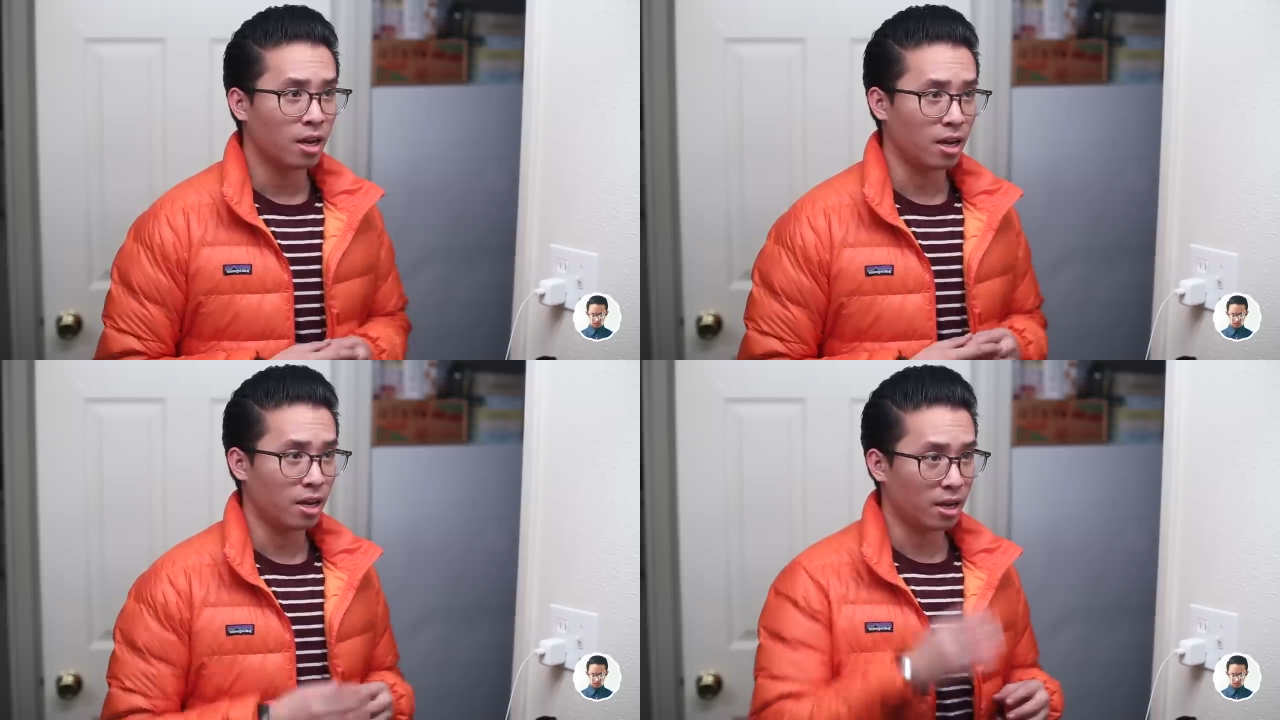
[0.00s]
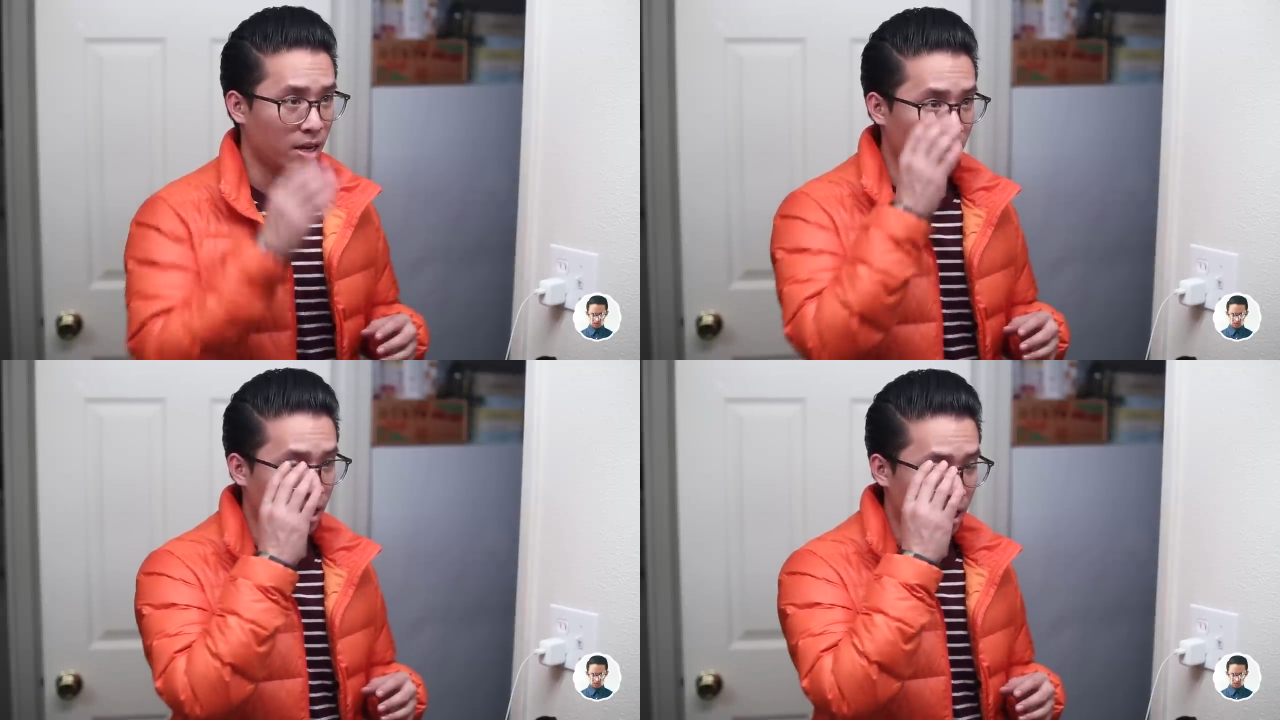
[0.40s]

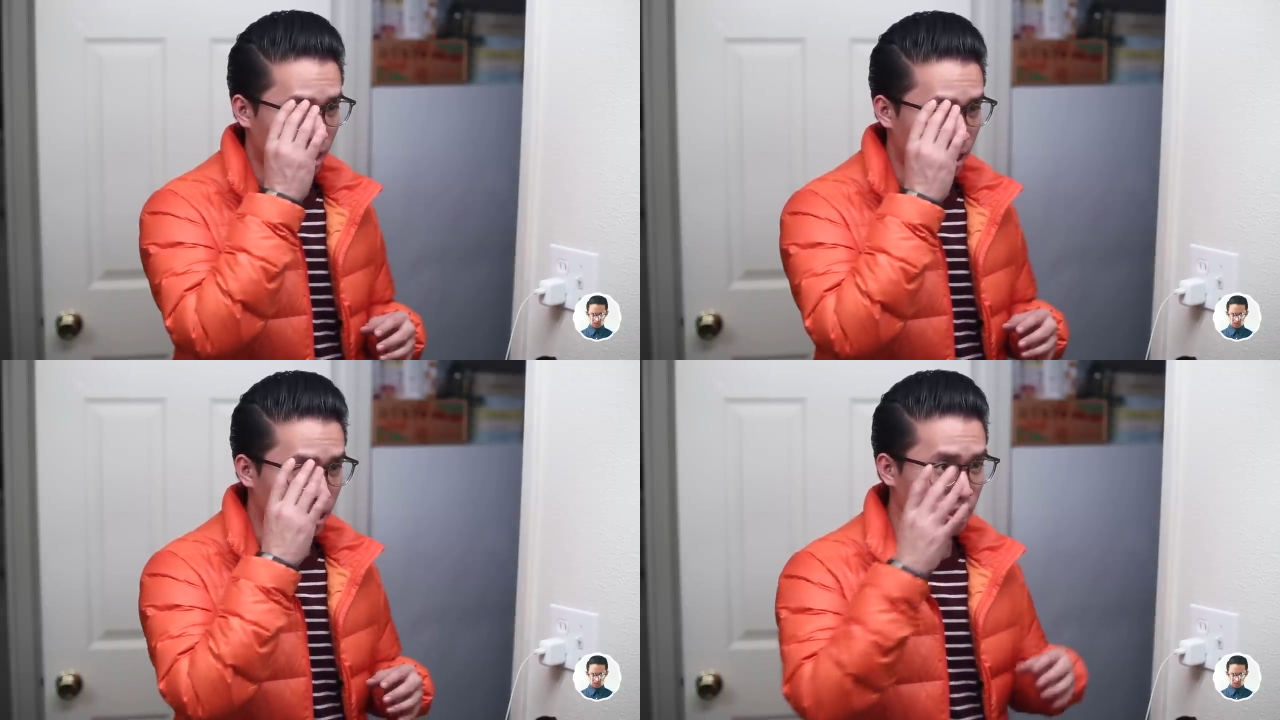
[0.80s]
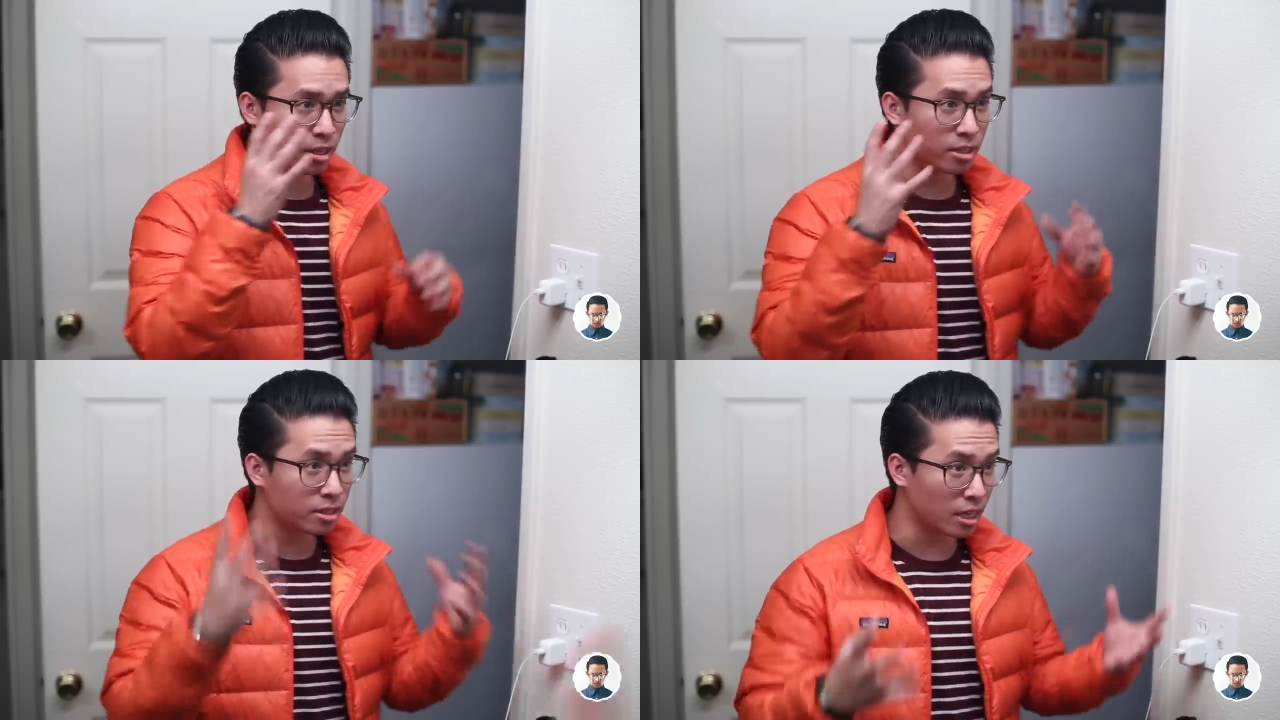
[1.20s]
and
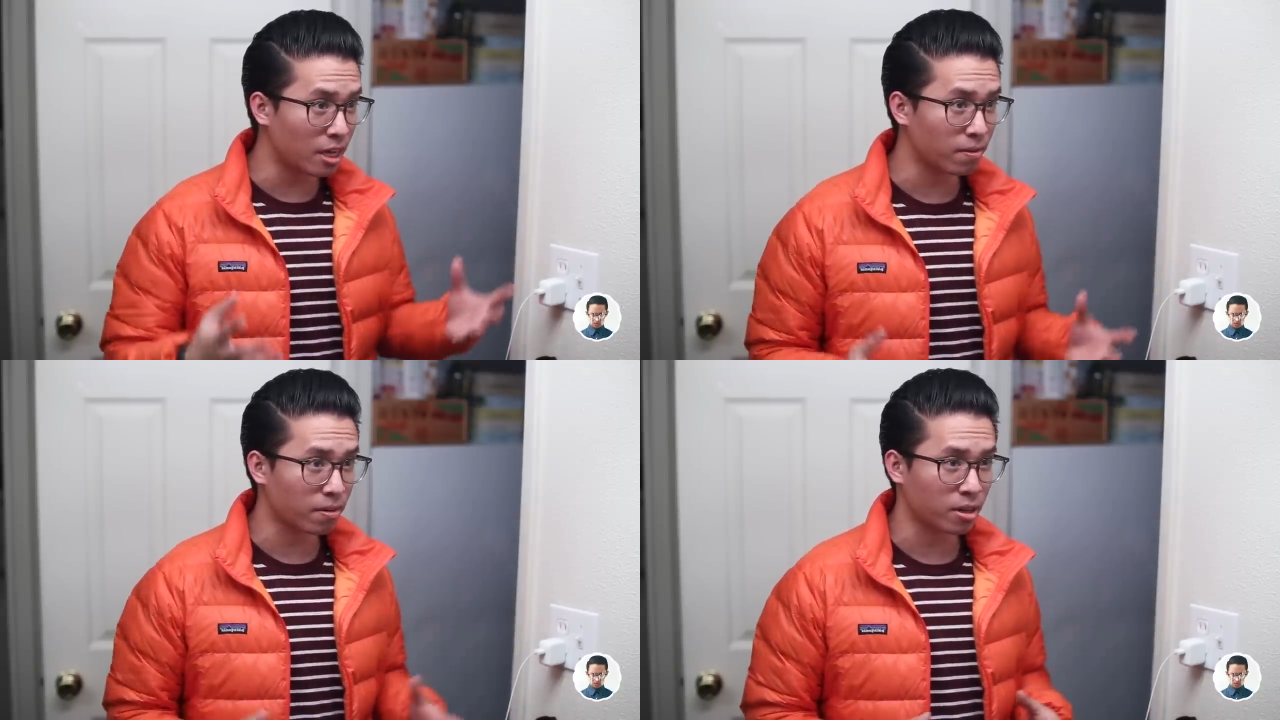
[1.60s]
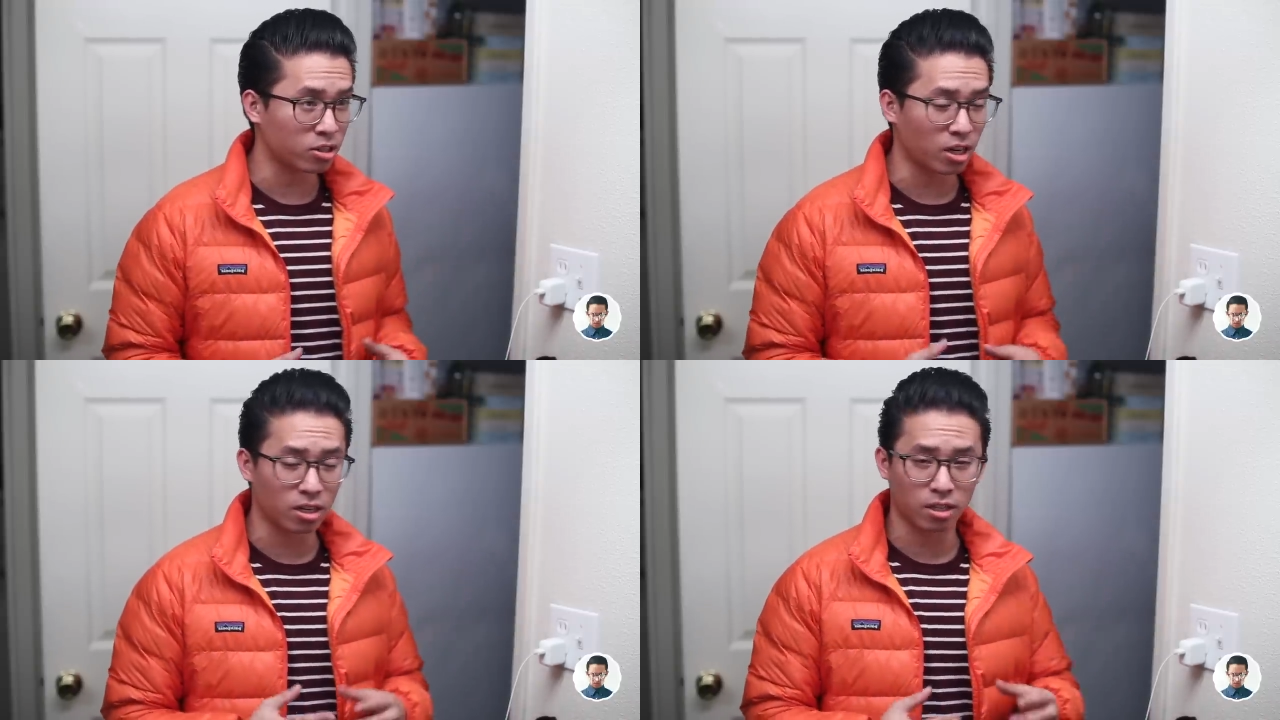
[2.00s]
instead of
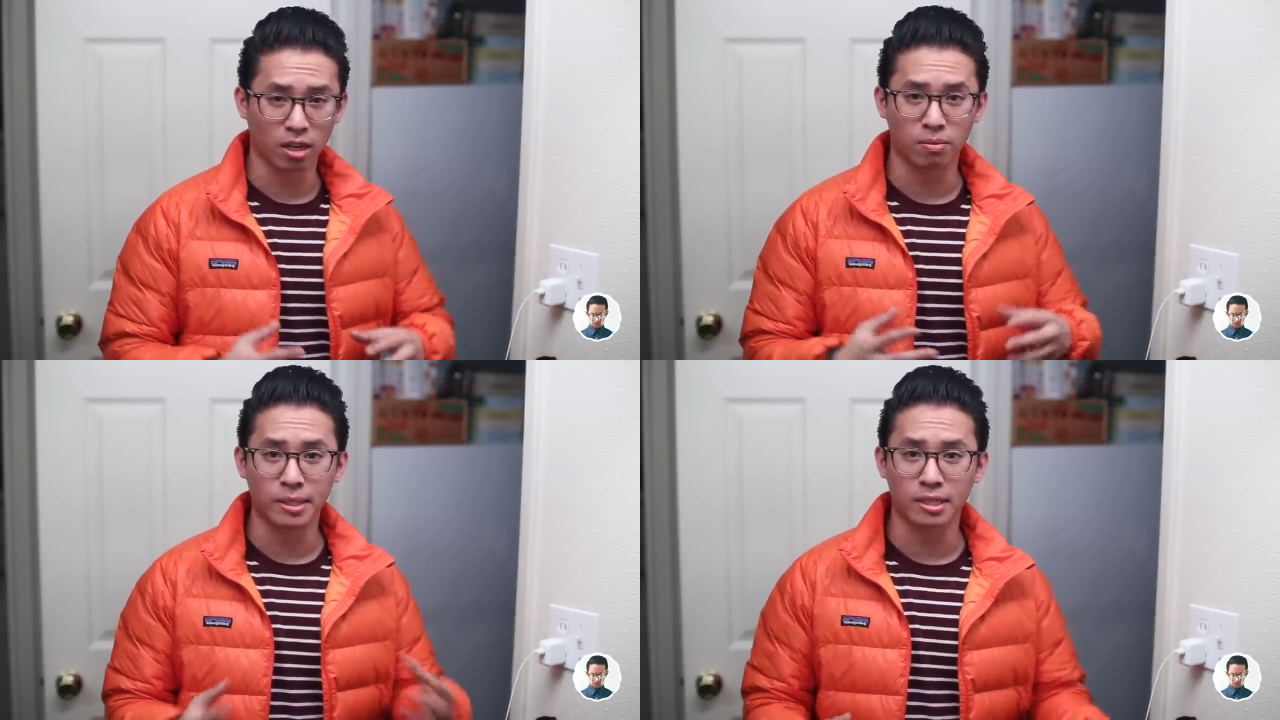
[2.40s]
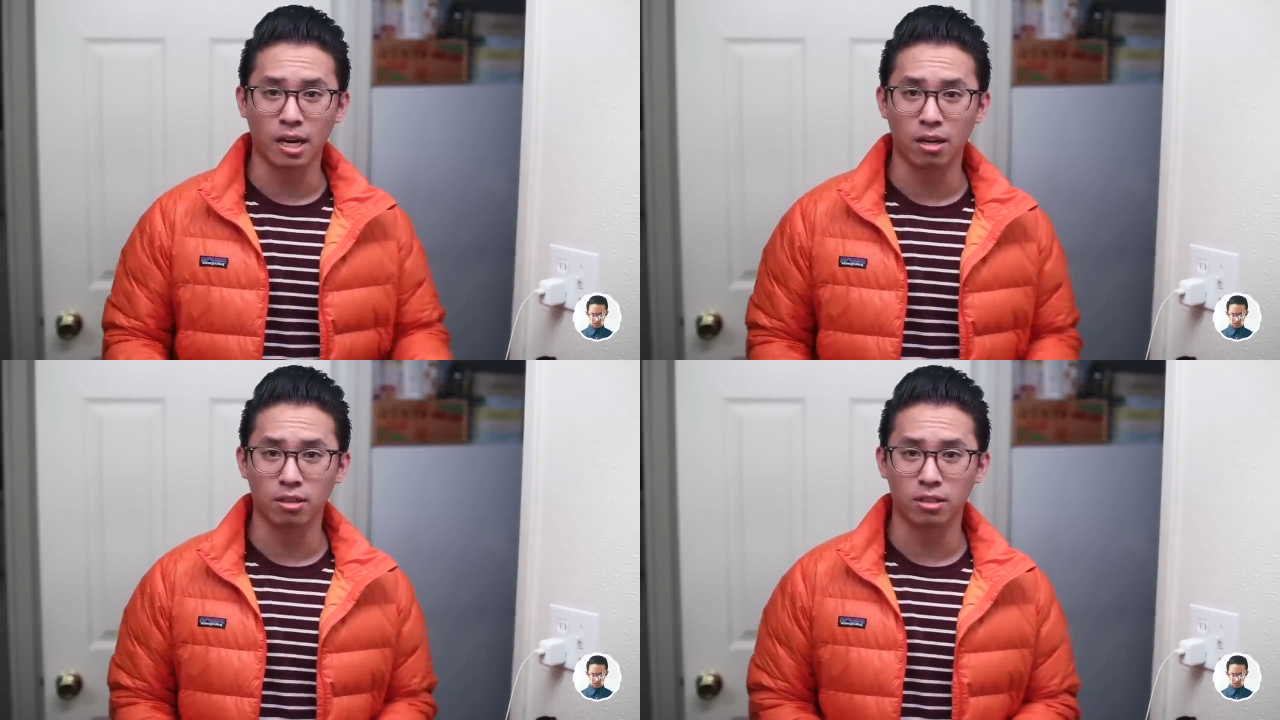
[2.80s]
trying to like
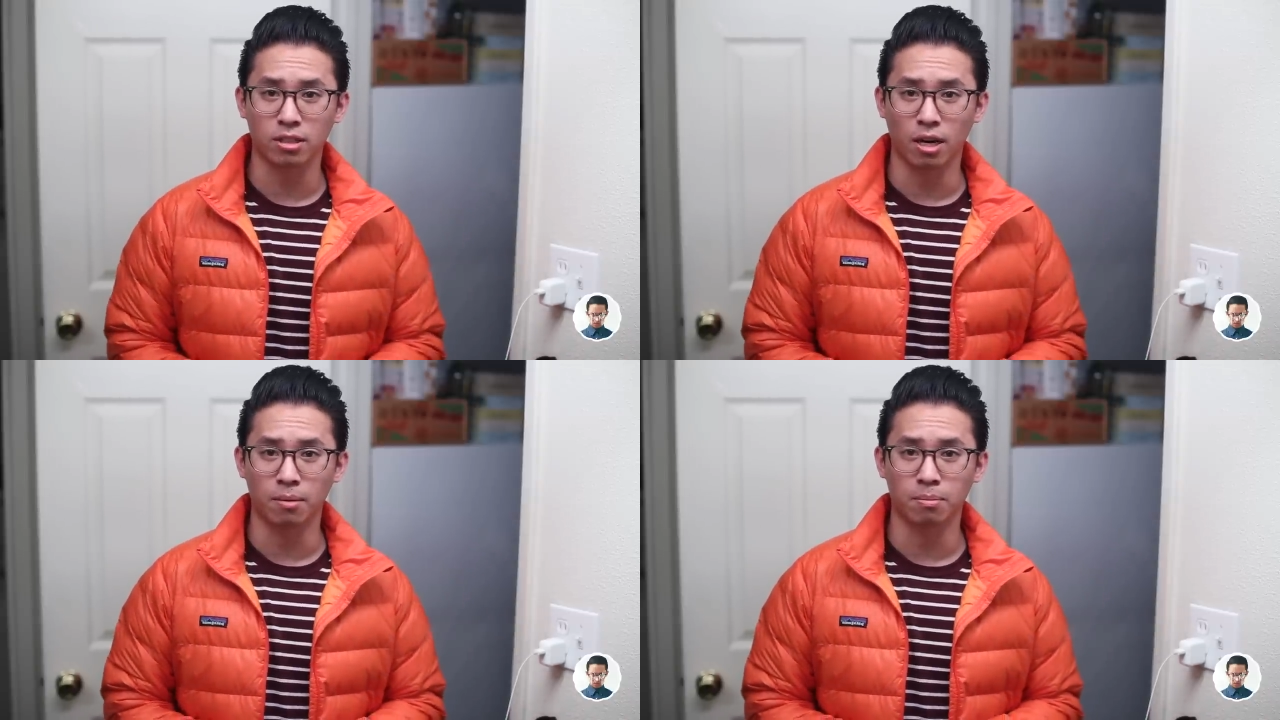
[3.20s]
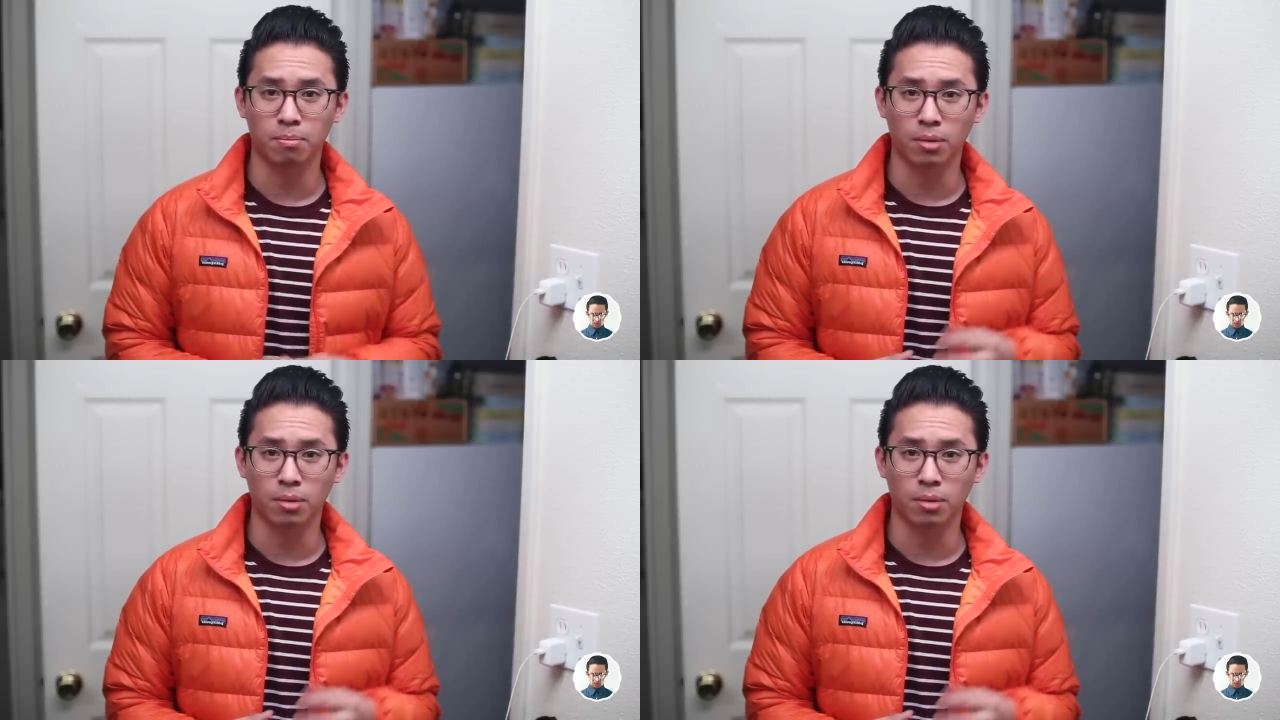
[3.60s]
restyle this um,